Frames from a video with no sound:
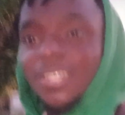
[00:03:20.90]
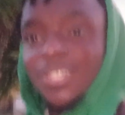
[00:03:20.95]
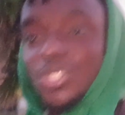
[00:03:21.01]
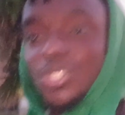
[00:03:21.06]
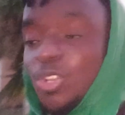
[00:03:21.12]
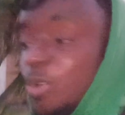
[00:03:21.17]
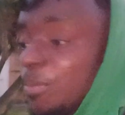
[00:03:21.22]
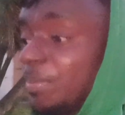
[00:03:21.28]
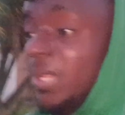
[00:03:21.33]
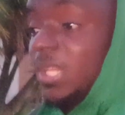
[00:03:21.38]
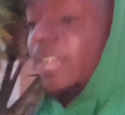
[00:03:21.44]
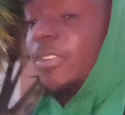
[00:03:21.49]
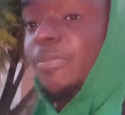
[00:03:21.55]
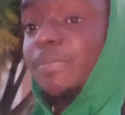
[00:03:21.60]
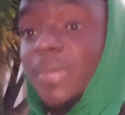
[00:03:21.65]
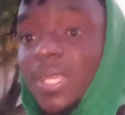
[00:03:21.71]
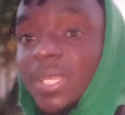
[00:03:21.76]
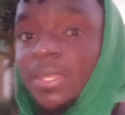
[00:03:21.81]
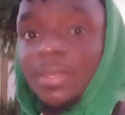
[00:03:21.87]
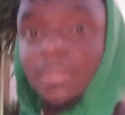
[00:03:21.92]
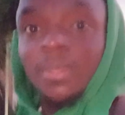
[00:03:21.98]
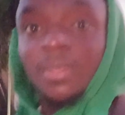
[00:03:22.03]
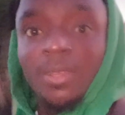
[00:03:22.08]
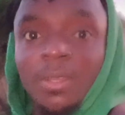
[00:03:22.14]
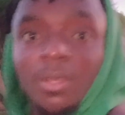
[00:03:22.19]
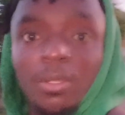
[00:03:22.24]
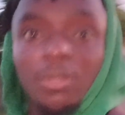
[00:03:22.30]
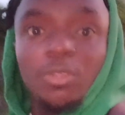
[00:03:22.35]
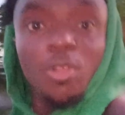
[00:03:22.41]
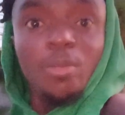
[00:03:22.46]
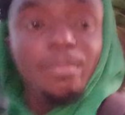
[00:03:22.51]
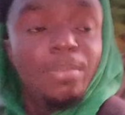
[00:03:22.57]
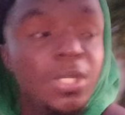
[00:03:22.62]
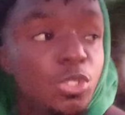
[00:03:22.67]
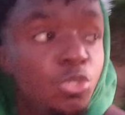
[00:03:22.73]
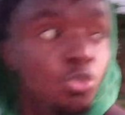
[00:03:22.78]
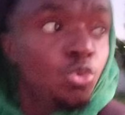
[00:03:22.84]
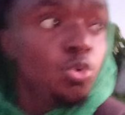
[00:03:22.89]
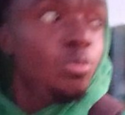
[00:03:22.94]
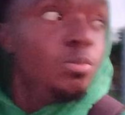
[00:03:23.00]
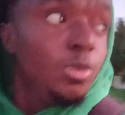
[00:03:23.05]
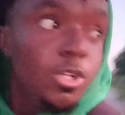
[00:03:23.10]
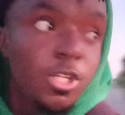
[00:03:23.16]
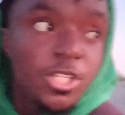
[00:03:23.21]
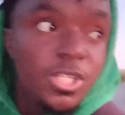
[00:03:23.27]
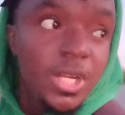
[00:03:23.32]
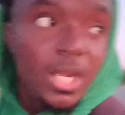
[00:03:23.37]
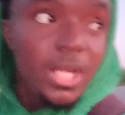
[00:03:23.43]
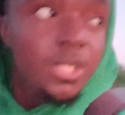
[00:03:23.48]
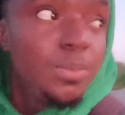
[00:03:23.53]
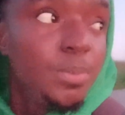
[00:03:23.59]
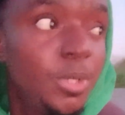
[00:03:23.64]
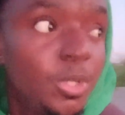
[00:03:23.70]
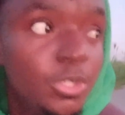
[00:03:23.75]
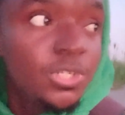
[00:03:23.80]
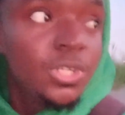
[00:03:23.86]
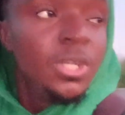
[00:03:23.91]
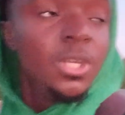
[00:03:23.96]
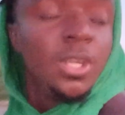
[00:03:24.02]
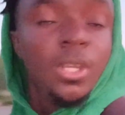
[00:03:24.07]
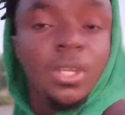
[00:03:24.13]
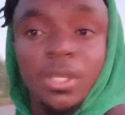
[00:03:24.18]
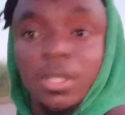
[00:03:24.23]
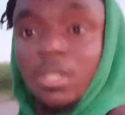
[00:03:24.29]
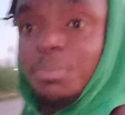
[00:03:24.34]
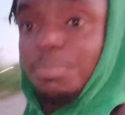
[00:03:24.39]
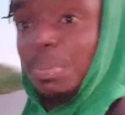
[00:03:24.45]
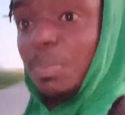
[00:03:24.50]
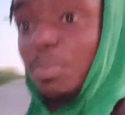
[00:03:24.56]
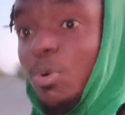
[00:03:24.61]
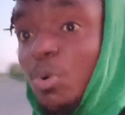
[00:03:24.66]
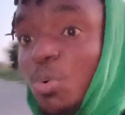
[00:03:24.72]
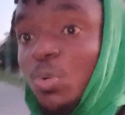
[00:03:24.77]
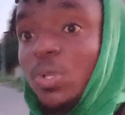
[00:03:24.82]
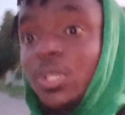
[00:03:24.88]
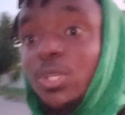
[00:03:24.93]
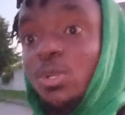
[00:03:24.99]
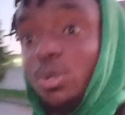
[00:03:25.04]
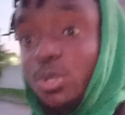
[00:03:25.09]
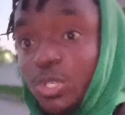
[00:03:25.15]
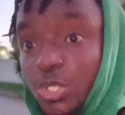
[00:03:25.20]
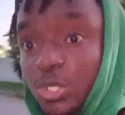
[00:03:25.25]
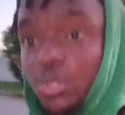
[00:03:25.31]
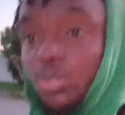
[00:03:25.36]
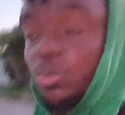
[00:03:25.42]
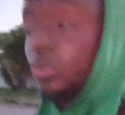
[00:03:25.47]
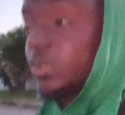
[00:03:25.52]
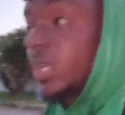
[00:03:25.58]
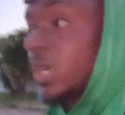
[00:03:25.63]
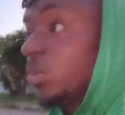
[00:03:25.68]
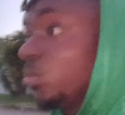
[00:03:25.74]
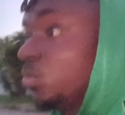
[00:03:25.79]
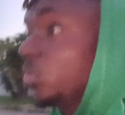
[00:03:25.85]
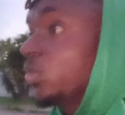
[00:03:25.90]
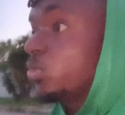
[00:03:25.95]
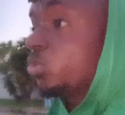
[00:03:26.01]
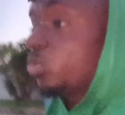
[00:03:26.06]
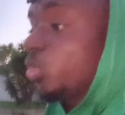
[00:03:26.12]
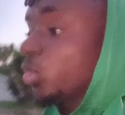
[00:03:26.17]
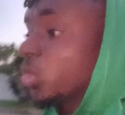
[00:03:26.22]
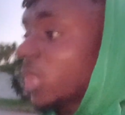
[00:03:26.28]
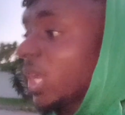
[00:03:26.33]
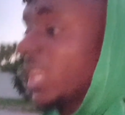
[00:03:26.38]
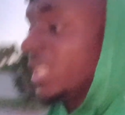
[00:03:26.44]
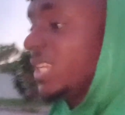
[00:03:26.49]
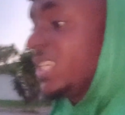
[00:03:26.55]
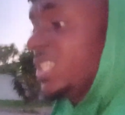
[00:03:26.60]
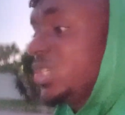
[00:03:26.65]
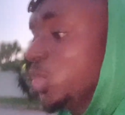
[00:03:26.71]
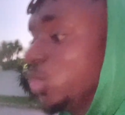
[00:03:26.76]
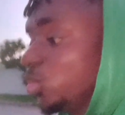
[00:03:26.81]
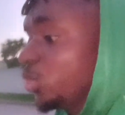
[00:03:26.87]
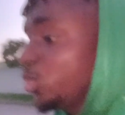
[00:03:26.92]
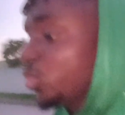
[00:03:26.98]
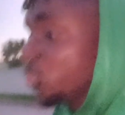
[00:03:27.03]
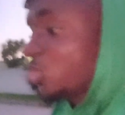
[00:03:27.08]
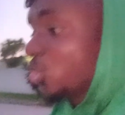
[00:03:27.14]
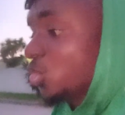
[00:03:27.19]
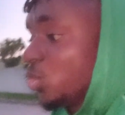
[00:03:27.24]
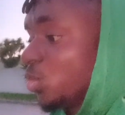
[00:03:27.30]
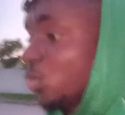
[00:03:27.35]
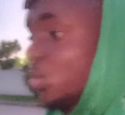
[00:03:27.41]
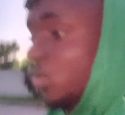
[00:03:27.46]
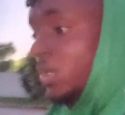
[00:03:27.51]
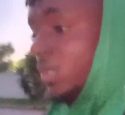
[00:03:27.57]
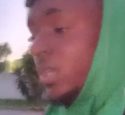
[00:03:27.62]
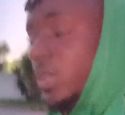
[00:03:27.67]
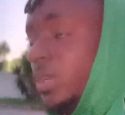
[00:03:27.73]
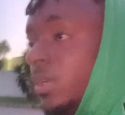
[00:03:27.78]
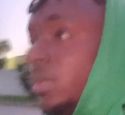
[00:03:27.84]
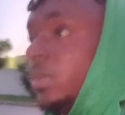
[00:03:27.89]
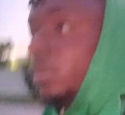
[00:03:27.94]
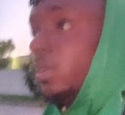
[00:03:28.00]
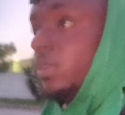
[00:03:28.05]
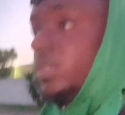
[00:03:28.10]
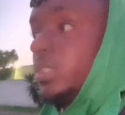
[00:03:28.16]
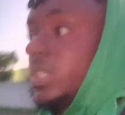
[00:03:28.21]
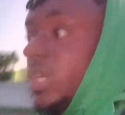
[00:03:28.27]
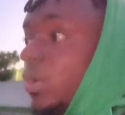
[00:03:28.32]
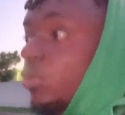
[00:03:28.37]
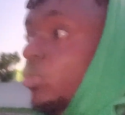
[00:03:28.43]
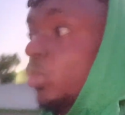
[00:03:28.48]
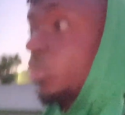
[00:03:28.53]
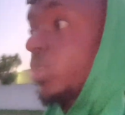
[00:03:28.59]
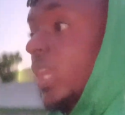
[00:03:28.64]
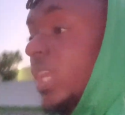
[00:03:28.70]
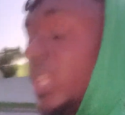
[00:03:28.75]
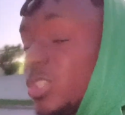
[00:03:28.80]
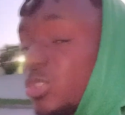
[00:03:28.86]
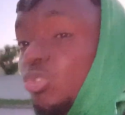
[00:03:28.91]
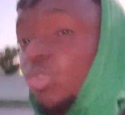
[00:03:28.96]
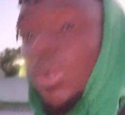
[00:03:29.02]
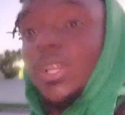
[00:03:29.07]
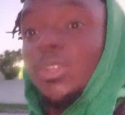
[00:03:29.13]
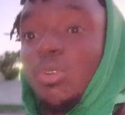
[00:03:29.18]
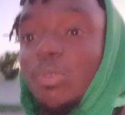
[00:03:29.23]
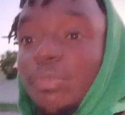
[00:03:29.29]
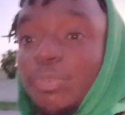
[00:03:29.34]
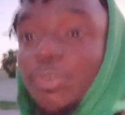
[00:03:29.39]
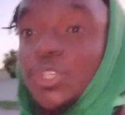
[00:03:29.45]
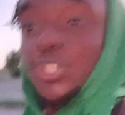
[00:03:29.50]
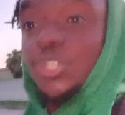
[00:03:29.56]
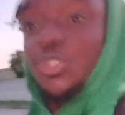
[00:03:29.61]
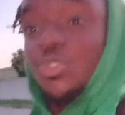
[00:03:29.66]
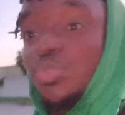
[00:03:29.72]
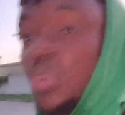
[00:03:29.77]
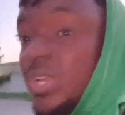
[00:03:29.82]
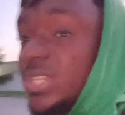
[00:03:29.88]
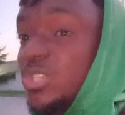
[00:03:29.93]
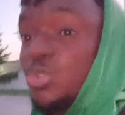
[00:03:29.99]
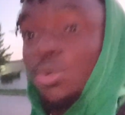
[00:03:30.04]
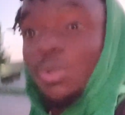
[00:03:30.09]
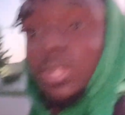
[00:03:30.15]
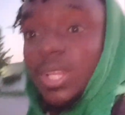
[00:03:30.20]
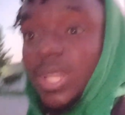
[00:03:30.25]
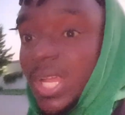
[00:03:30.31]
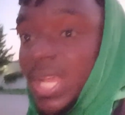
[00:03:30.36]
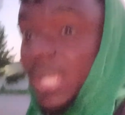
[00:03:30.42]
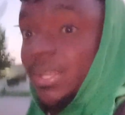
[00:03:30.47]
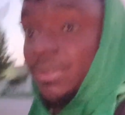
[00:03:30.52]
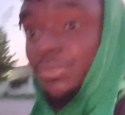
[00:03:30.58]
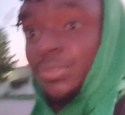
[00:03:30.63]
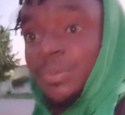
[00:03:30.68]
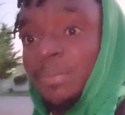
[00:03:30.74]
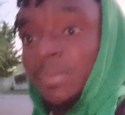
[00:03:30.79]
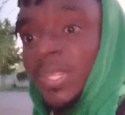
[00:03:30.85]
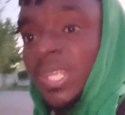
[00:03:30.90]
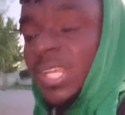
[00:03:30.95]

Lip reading: So believe me, don't be too much nice, because people will use you. They will totally use you. They will totally try to frustrate your life